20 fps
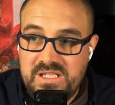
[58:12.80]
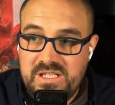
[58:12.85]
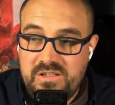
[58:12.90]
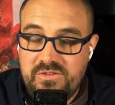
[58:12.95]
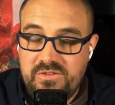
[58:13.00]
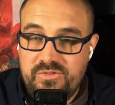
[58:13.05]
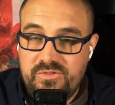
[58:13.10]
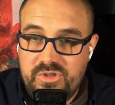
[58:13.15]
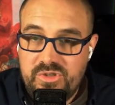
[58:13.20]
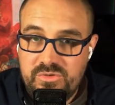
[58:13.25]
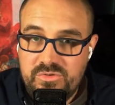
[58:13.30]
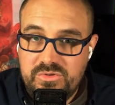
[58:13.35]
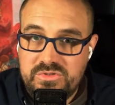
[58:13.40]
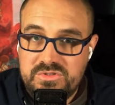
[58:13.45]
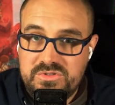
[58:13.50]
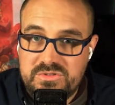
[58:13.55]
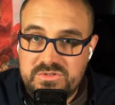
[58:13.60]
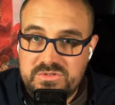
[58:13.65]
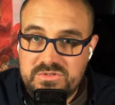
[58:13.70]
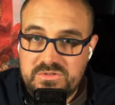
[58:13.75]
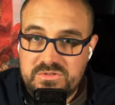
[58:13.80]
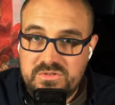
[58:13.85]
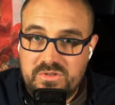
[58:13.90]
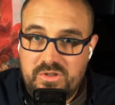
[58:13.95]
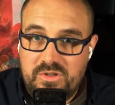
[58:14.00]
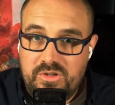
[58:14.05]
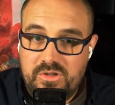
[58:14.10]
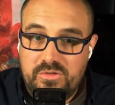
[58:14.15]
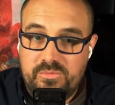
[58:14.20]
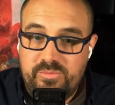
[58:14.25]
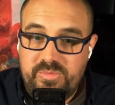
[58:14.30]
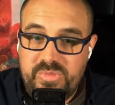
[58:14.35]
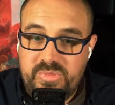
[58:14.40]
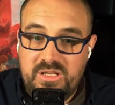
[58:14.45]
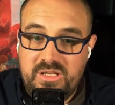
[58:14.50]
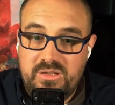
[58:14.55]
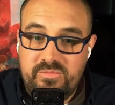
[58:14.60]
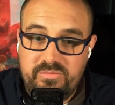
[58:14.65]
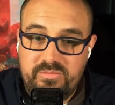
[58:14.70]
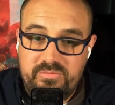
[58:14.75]
those are
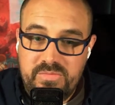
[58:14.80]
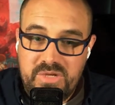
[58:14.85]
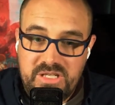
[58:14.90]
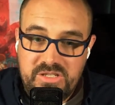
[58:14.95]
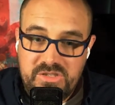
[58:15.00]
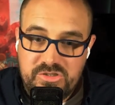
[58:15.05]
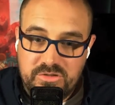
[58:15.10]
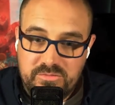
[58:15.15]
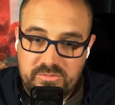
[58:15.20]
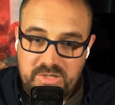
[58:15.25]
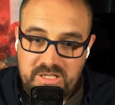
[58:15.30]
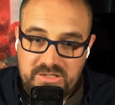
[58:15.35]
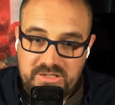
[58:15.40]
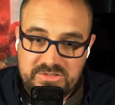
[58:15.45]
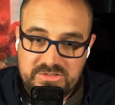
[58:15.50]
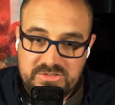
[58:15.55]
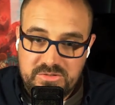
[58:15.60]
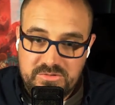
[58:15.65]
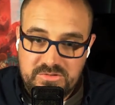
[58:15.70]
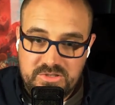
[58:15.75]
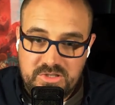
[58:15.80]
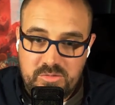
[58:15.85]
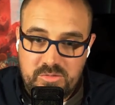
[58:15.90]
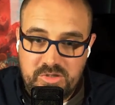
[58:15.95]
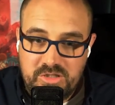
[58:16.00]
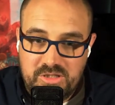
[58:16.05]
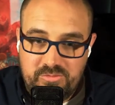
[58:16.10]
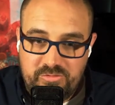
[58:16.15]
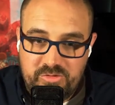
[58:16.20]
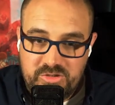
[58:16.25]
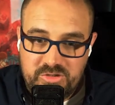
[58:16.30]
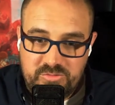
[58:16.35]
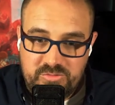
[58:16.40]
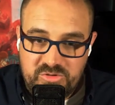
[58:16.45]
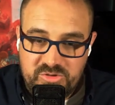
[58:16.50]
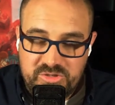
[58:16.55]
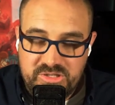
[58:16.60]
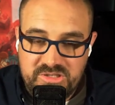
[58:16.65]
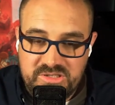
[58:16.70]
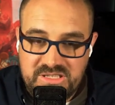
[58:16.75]
big major milestones coming up for
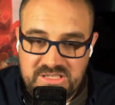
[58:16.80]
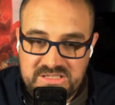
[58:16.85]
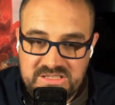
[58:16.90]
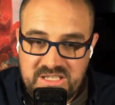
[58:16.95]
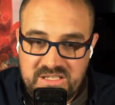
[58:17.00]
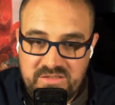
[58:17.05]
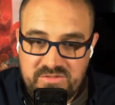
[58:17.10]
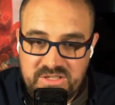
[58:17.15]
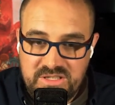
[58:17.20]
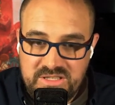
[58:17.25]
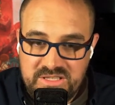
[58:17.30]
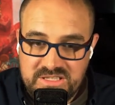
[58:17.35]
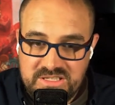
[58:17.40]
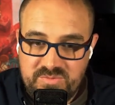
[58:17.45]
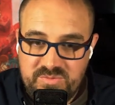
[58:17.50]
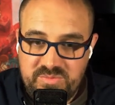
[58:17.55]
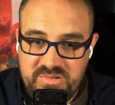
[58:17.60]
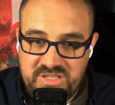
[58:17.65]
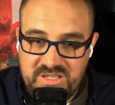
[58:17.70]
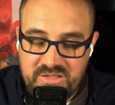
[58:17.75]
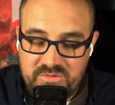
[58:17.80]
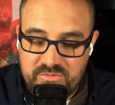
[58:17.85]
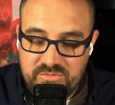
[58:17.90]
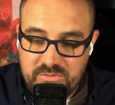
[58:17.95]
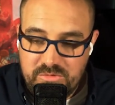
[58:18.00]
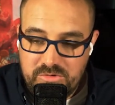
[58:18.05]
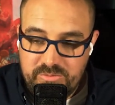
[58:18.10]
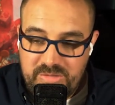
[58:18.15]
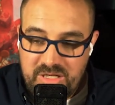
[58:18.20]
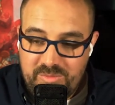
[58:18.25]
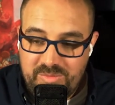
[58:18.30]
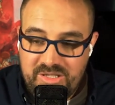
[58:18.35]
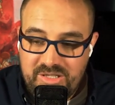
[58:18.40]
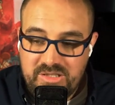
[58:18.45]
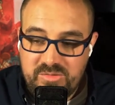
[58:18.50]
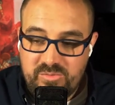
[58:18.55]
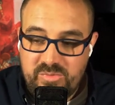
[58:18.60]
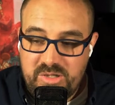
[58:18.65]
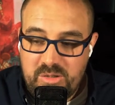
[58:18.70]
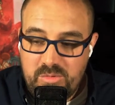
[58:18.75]
Deployer. That's kind of the next big roadmap
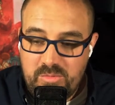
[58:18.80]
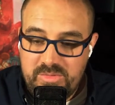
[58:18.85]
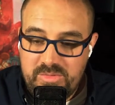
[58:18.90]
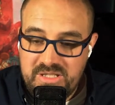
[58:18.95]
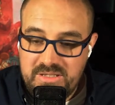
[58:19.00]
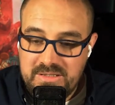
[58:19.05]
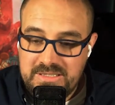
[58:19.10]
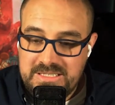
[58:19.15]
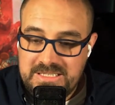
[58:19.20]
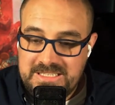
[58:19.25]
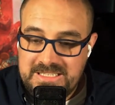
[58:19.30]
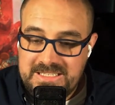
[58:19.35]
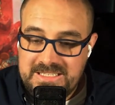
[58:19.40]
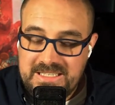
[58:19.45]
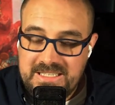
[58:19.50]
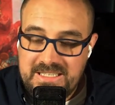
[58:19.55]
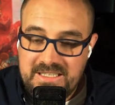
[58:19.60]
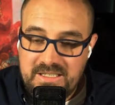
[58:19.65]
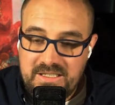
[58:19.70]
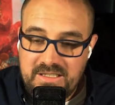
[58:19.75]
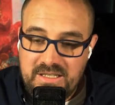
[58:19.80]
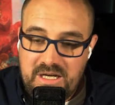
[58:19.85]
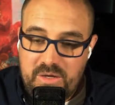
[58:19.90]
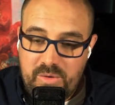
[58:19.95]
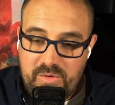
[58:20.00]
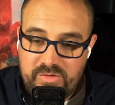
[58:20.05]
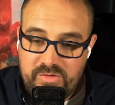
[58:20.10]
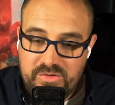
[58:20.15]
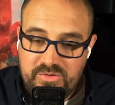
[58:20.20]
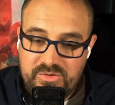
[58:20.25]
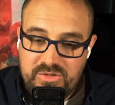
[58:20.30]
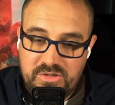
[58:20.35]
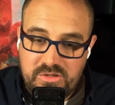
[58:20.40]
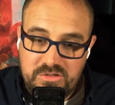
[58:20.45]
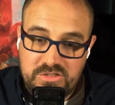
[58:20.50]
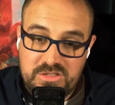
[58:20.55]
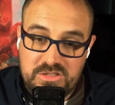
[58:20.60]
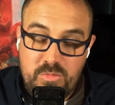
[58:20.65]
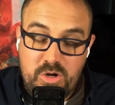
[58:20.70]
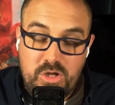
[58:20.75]
item probably. However, there are
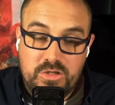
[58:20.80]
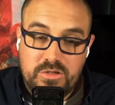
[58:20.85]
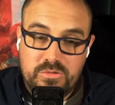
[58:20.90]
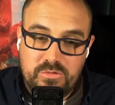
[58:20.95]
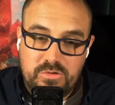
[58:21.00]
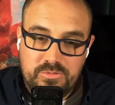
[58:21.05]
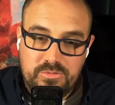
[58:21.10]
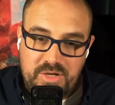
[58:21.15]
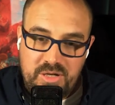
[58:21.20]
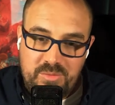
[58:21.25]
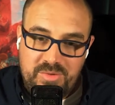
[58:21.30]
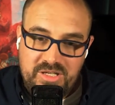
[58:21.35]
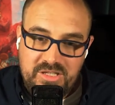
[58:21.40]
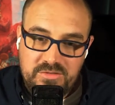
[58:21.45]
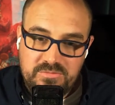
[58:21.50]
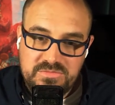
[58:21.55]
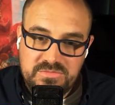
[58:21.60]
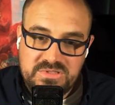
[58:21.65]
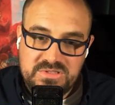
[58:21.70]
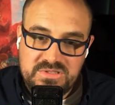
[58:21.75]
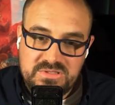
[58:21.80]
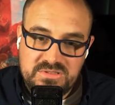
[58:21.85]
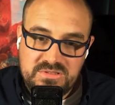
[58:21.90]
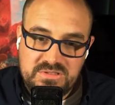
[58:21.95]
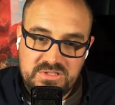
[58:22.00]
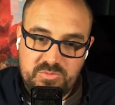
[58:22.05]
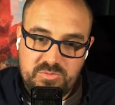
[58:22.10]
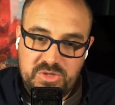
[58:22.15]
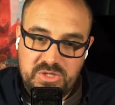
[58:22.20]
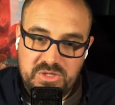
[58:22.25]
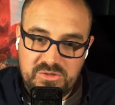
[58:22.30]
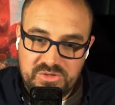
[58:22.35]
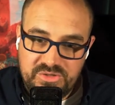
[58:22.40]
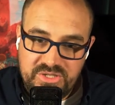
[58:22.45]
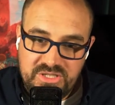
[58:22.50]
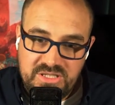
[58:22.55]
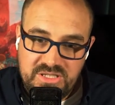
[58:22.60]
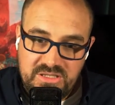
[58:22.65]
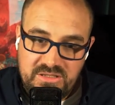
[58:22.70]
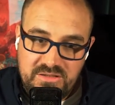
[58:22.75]
smaller roadmap items sprinkled
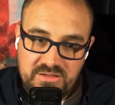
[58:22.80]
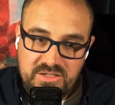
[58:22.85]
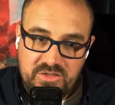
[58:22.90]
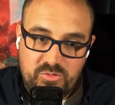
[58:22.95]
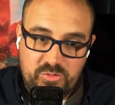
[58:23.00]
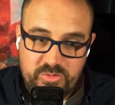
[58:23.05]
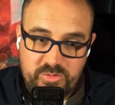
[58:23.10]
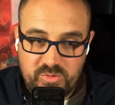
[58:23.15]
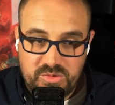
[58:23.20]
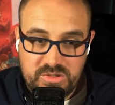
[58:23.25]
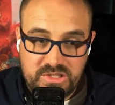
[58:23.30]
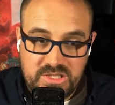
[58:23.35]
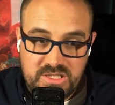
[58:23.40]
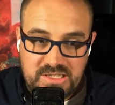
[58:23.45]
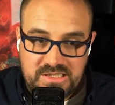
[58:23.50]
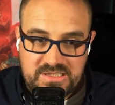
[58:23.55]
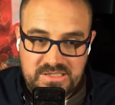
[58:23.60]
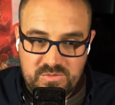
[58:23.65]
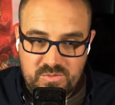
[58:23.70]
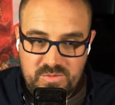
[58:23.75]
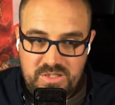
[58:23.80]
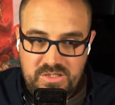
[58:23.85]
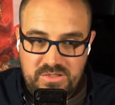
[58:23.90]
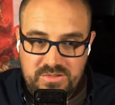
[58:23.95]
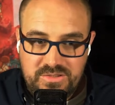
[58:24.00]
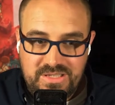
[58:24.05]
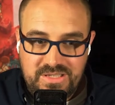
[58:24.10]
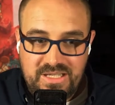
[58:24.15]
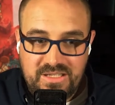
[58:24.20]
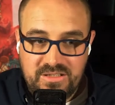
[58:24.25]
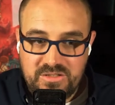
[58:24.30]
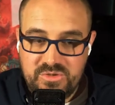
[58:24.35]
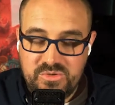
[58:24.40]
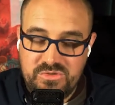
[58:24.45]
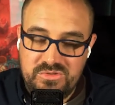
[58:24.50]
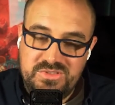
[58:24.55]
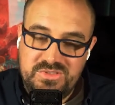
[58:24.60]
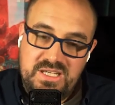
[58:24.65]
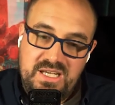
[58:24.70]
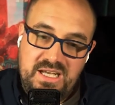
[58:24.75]
in that we'll be working on as well. And that
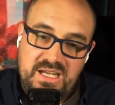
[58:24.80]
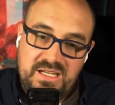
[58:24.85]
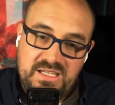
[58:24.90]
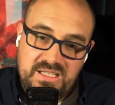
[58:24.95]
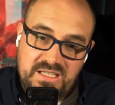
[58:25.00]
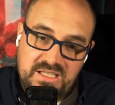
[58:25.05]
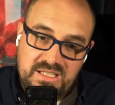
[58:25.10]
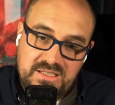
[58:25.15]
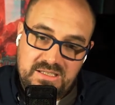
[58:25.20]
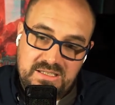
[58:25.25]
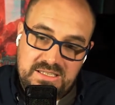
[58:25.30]
includes adding